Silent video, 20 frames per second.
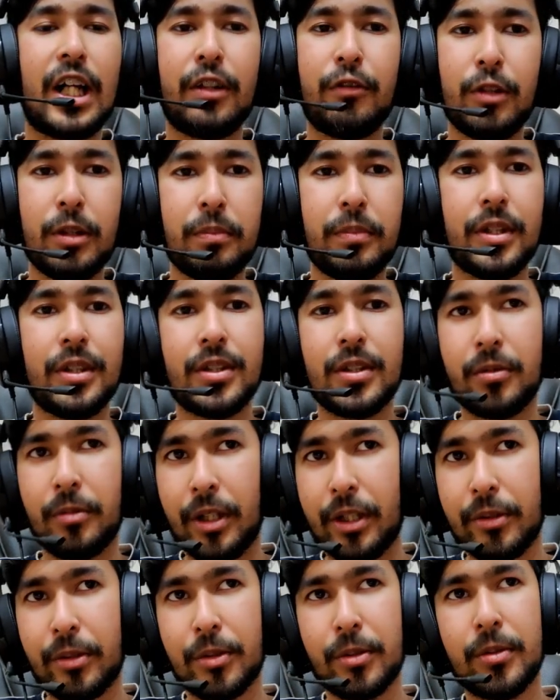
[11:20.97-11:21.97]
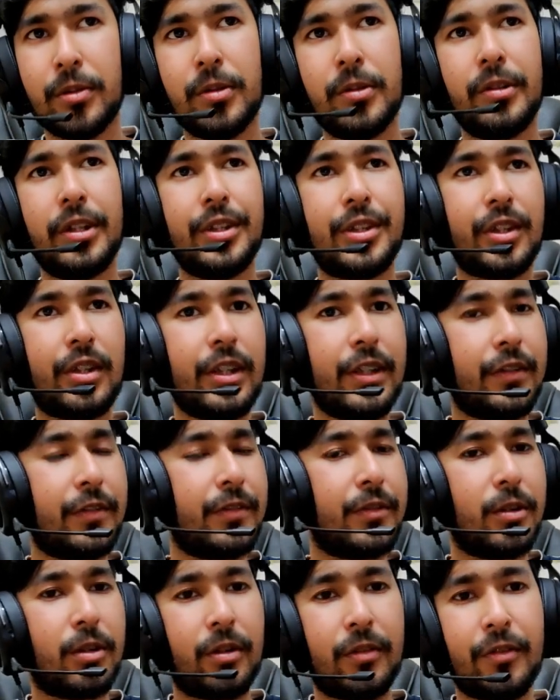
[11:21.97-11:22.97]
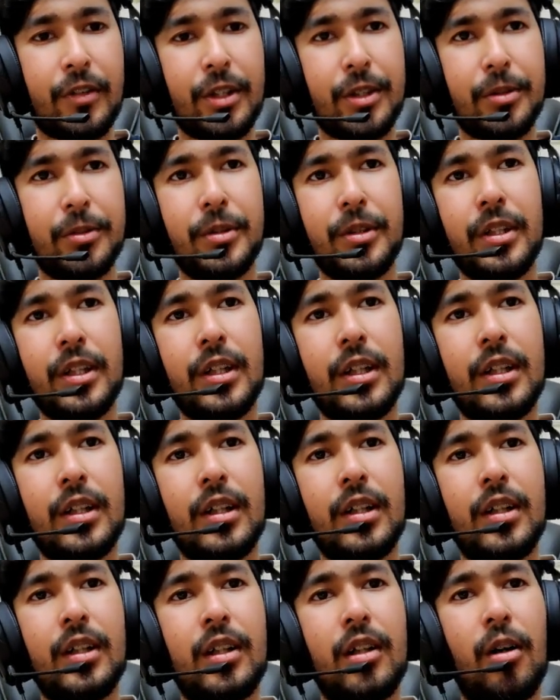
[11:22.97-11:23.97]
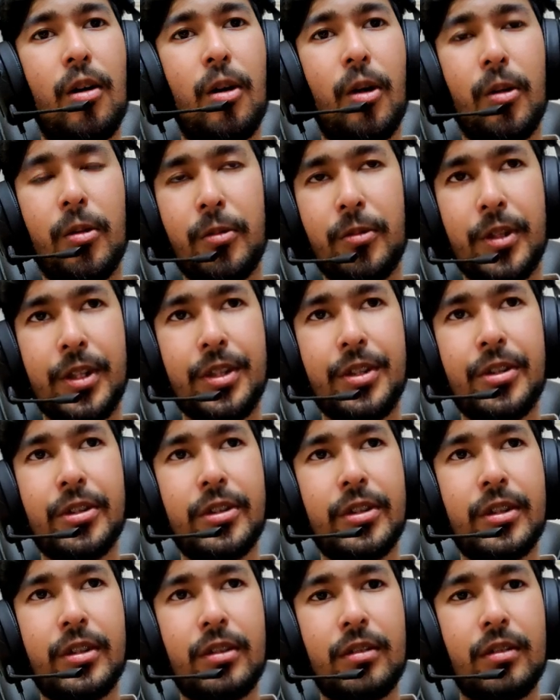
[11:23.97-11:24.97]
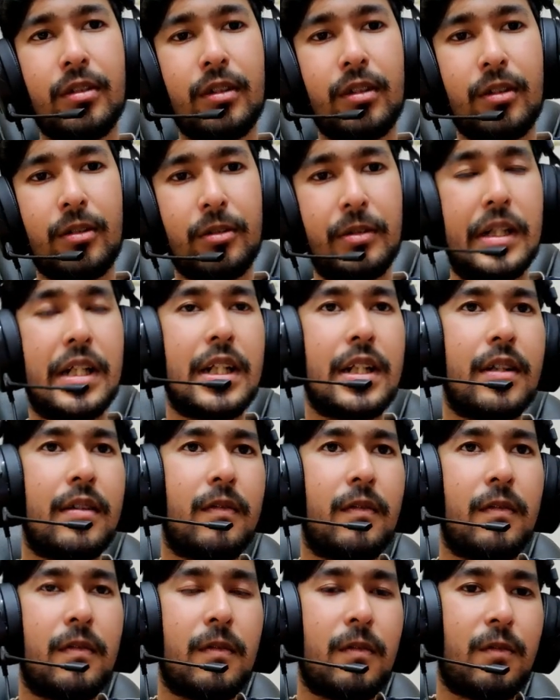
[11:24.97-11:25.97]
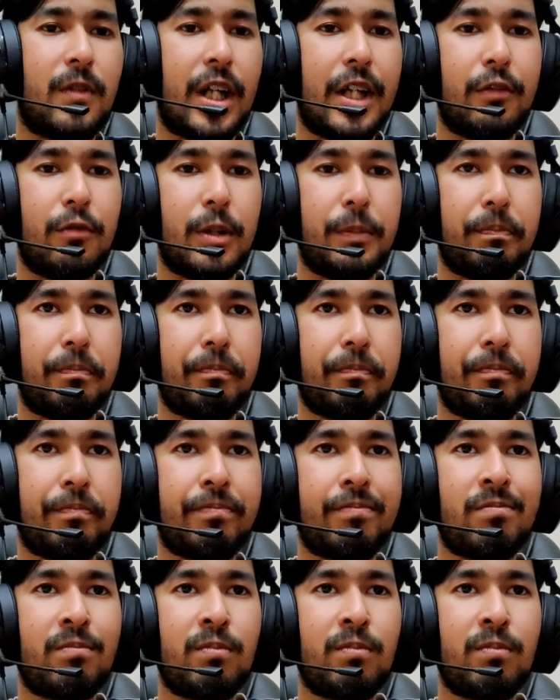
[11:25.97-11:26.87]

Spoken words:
Vine Whip is the way to go. Razor Leaf not very good. Always run Vine Whip.